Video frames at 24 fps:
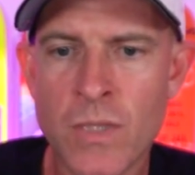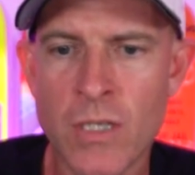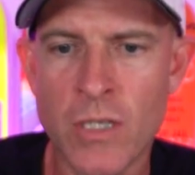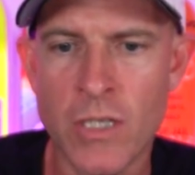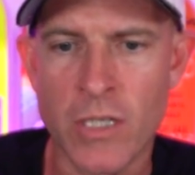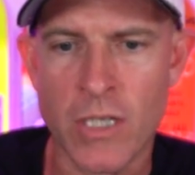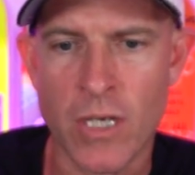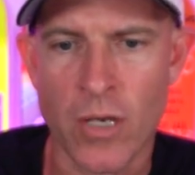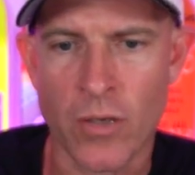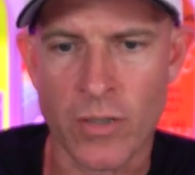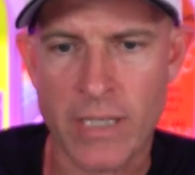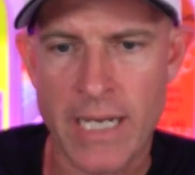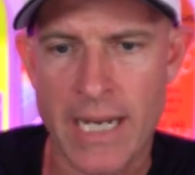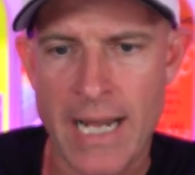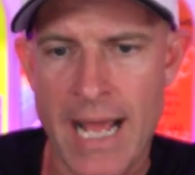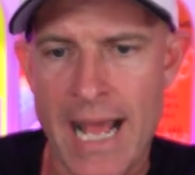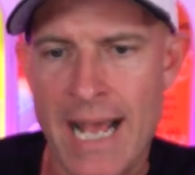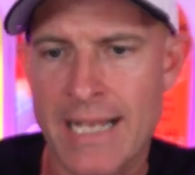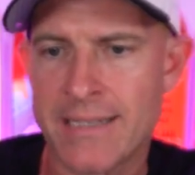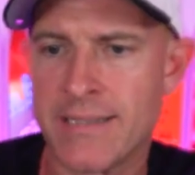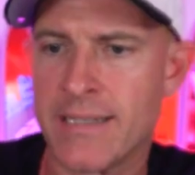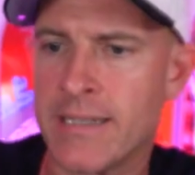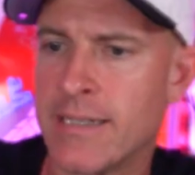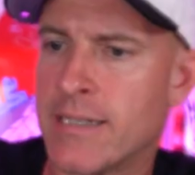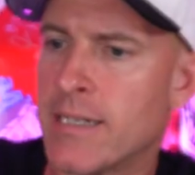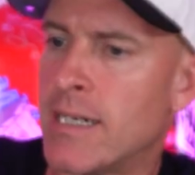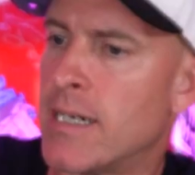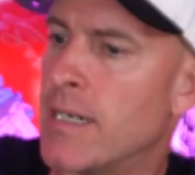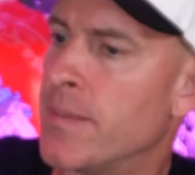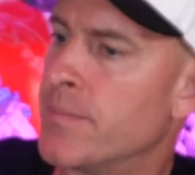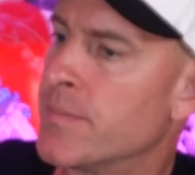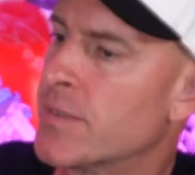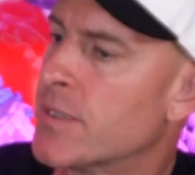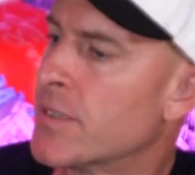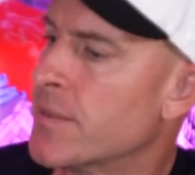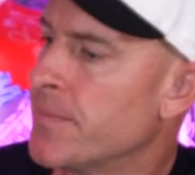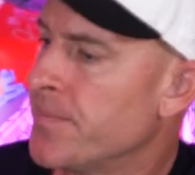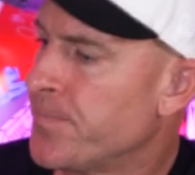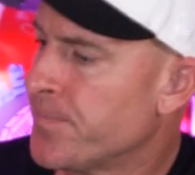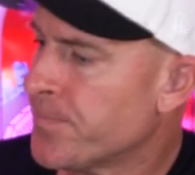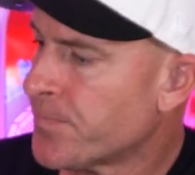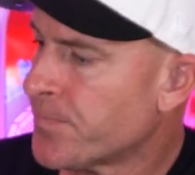of as it comes,